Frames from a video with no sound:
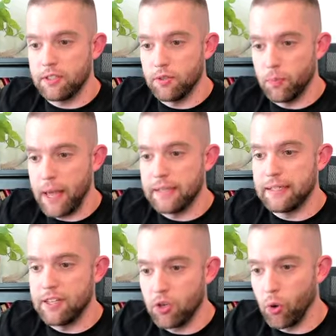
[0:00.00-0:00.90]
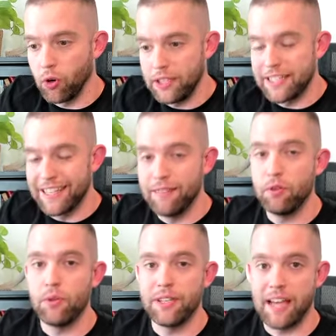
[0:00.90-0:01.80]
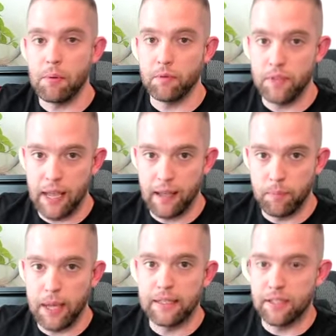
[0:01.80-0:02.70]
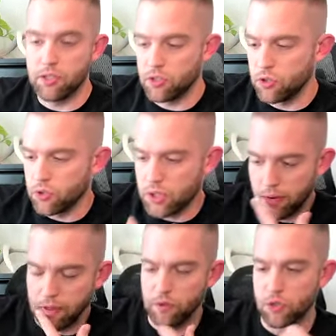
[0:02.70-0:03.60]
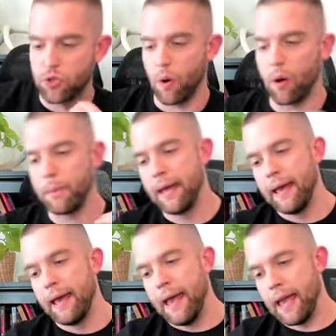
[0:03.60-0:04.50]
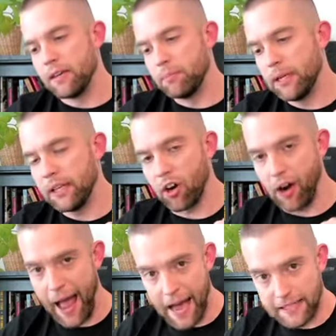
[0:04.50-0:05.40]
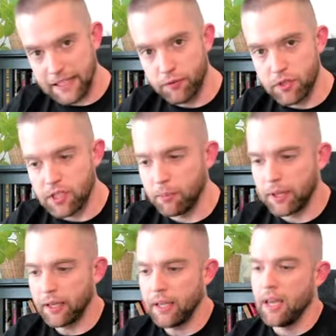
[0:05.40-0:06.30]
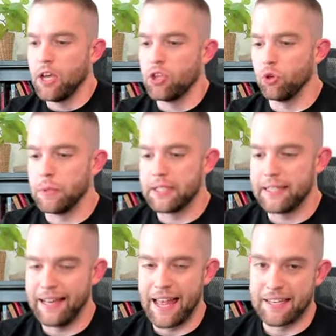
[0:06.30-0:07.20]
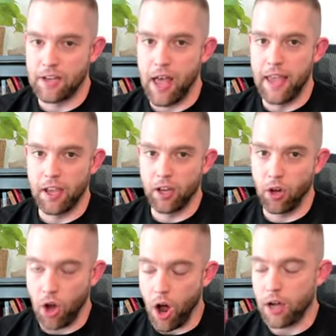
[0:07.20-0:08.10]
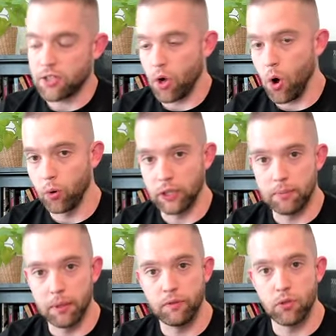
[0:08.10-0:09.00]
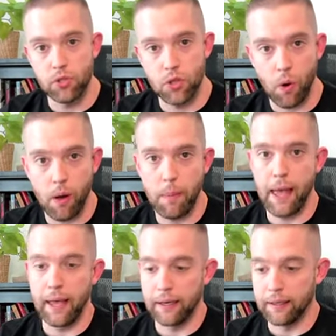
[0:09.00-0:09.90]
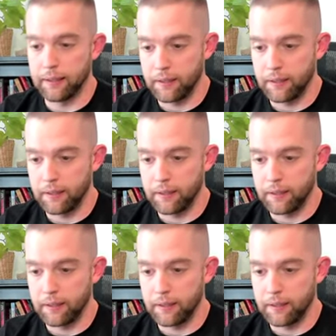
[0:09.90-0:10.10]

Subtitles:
pay attention, or at least give you the time of day and pay attention to your stuff. If you show up and immediately are asking for something, you'll be seen as a cost only. But if you show up and